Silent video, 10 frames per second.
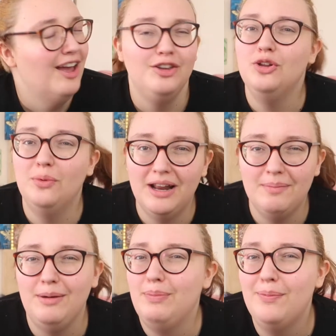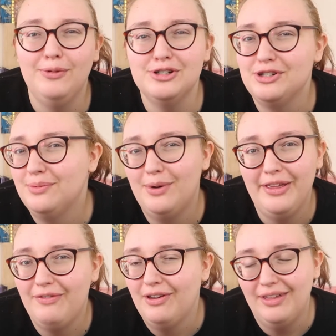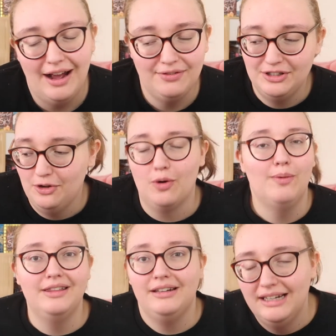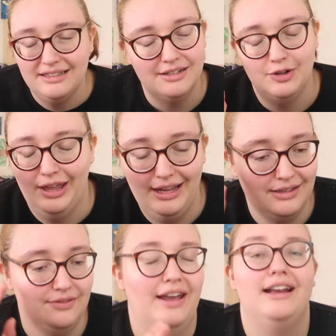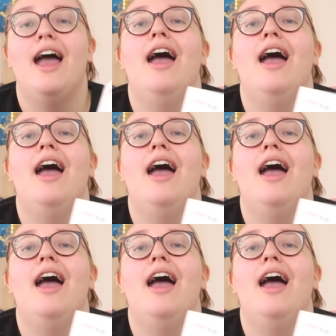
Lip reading: You know what I mean? People are just doing what they feel they have to do or what they need to do. Like, it's fine.